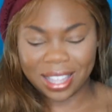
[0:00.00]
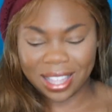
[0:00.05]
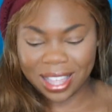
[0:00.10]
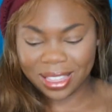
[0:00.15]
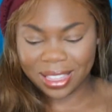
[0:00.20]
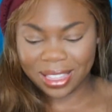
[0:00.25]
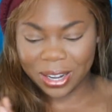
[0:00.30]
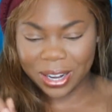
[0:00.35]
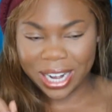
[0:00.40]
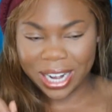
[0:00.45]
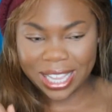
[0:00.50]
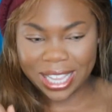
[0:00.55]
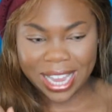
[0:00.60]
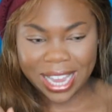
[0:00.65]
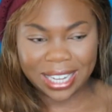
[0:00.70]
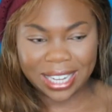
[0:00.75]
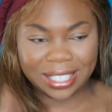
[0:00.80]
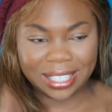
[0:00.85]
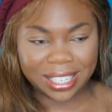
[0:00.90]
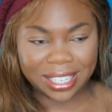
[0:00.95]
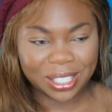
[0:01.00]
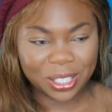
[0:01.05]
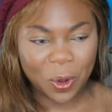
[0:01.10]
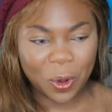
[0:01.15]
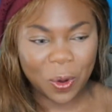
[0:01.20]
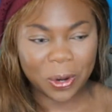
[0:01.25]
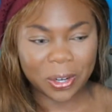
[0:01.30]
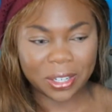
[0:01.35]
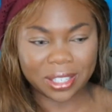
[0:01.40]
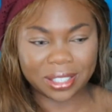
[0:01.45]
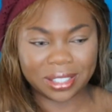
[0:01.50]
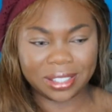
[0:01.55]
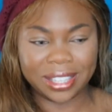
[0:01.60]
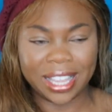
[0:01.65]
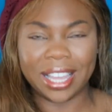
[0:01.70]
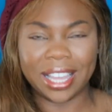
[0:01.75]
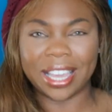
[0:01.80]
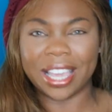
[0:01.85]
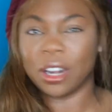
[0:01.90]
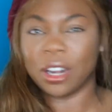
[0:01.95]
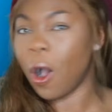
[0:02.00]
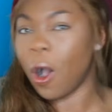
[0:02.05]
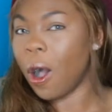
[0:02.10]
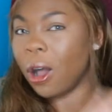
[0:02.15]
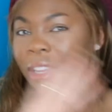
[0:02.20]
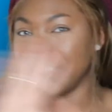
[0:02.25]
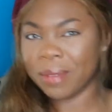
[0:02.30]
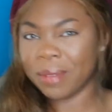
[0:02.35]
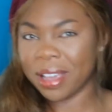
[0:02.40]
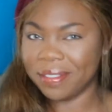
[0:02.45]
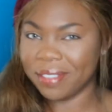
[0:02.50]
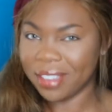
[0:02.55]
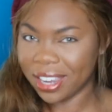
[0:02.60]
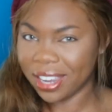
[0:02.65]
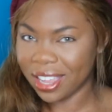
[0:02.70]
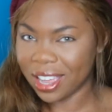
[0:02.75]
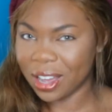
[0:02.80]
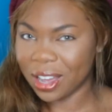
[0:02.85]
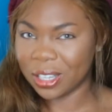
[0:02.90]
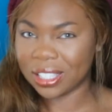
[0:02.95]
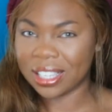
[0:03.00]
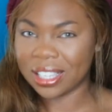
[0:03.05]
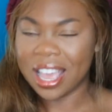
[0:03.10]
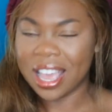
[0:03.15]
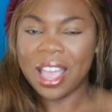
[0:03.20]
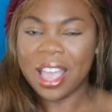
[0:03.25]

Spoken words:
there is a Discord link in all of my videos